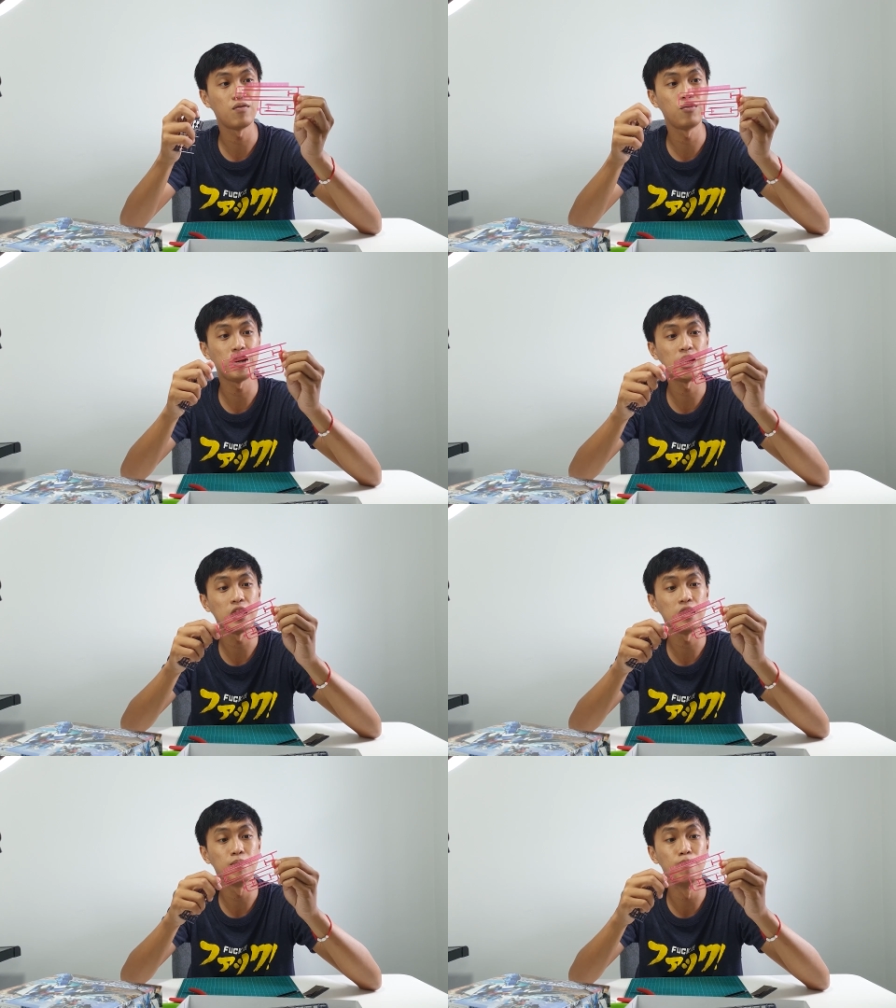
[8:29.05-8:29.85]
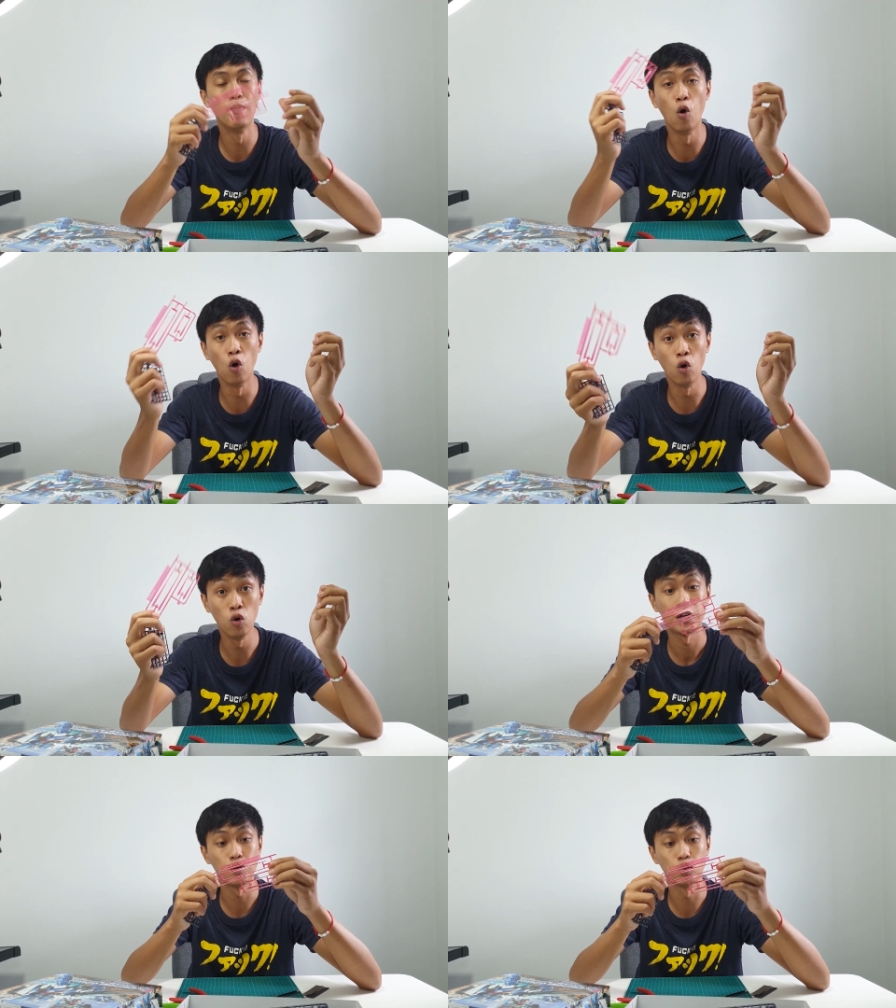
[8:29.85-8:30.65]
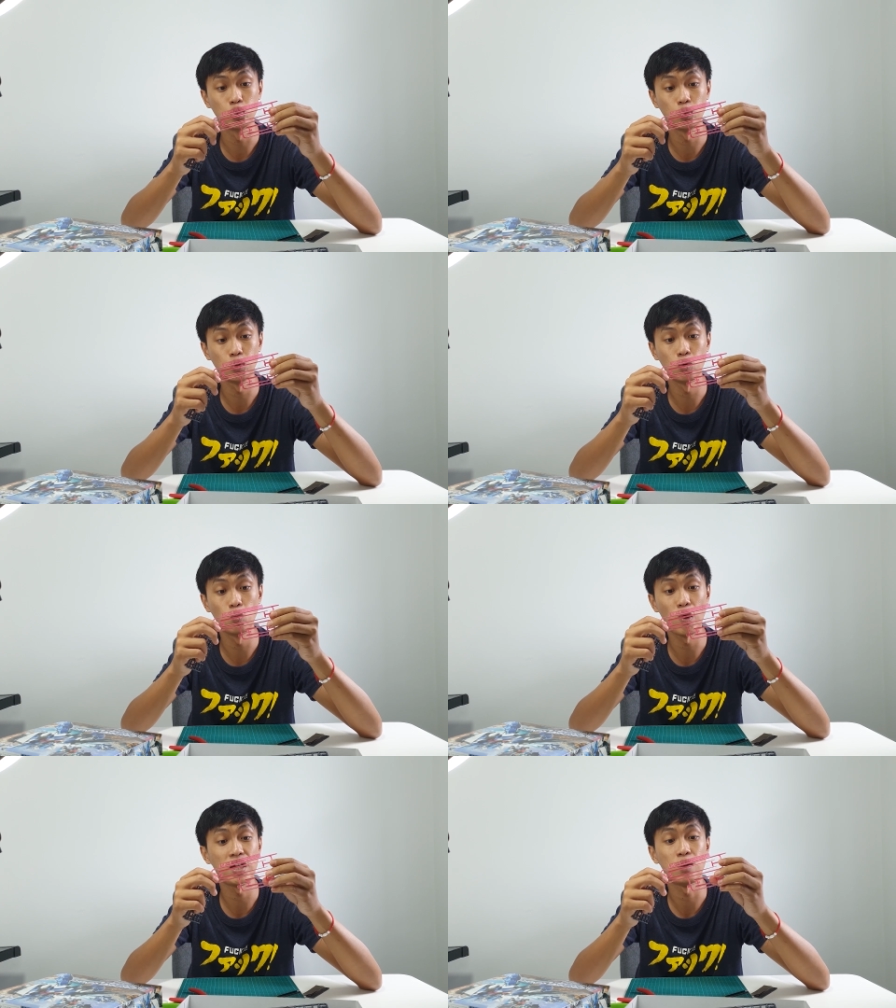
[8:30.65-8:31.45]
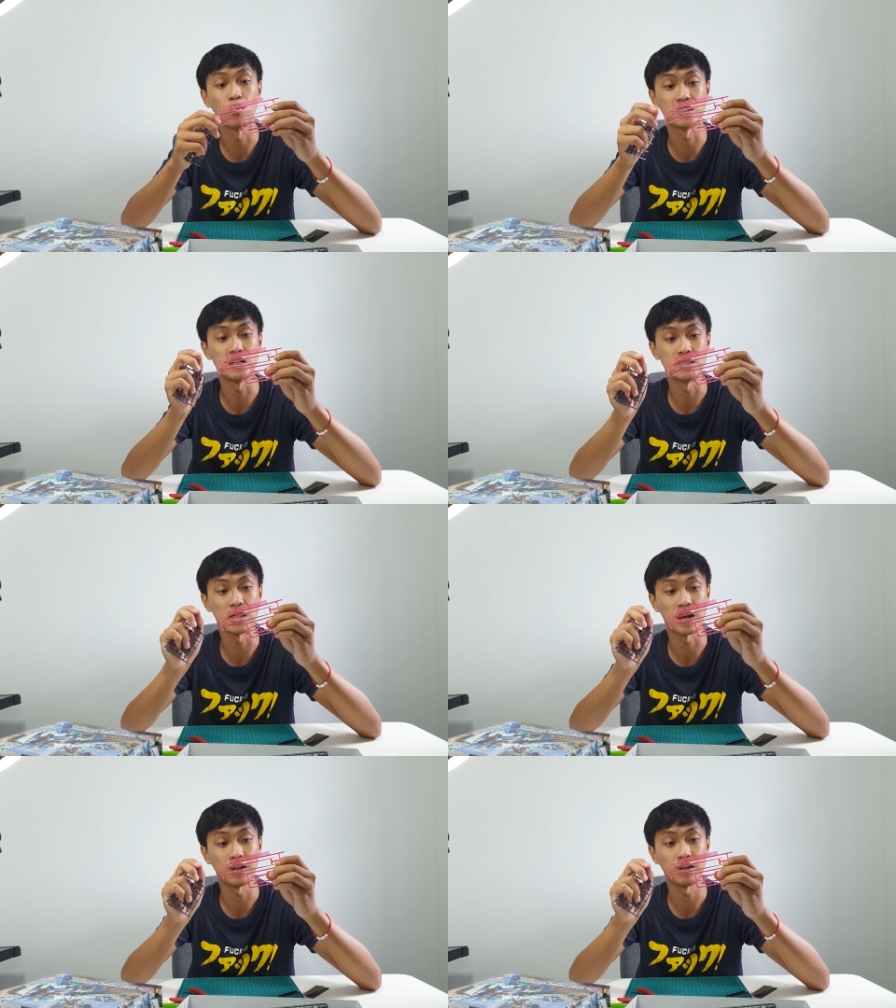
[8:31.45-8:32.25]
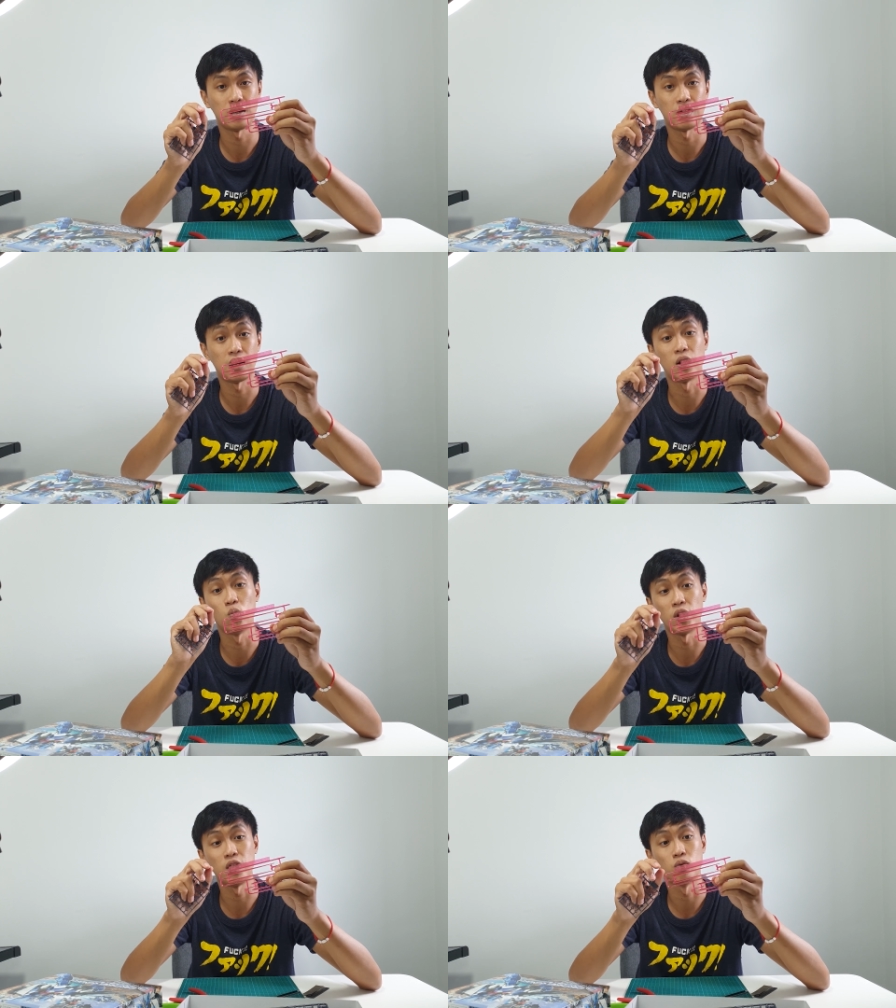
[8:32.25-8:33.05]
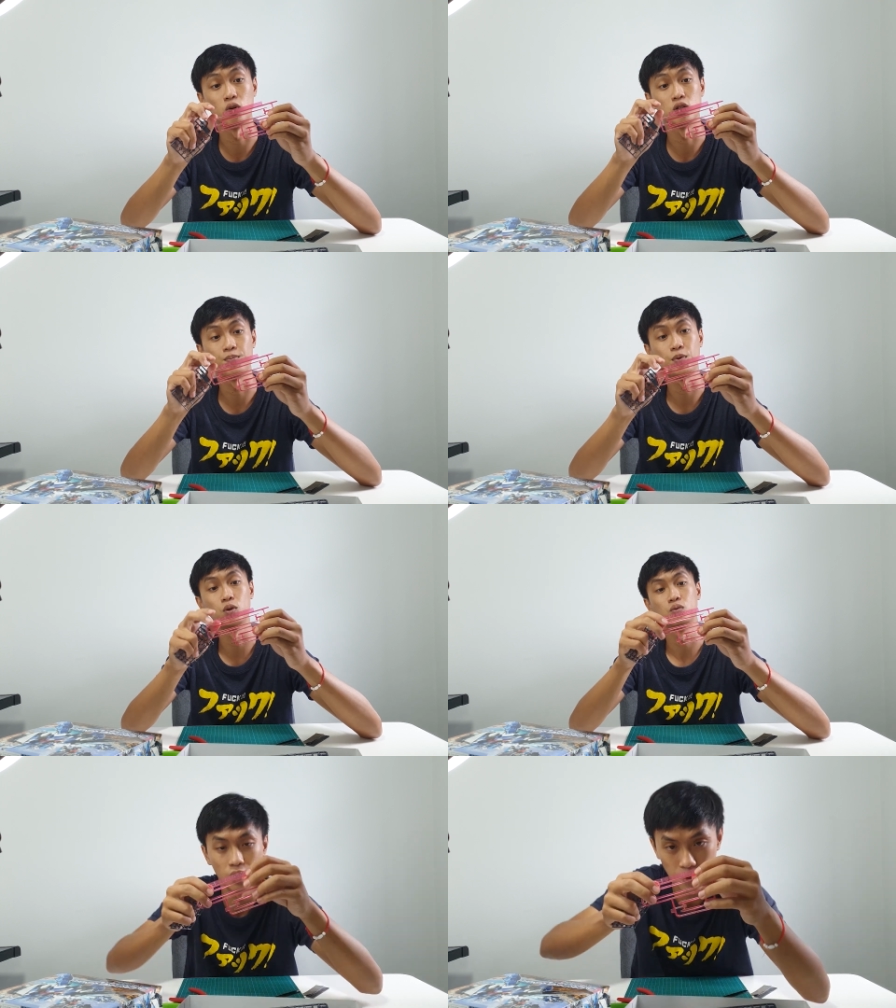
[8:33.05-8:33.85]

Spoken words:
Every mold, it will show you when it was designed and when it was built.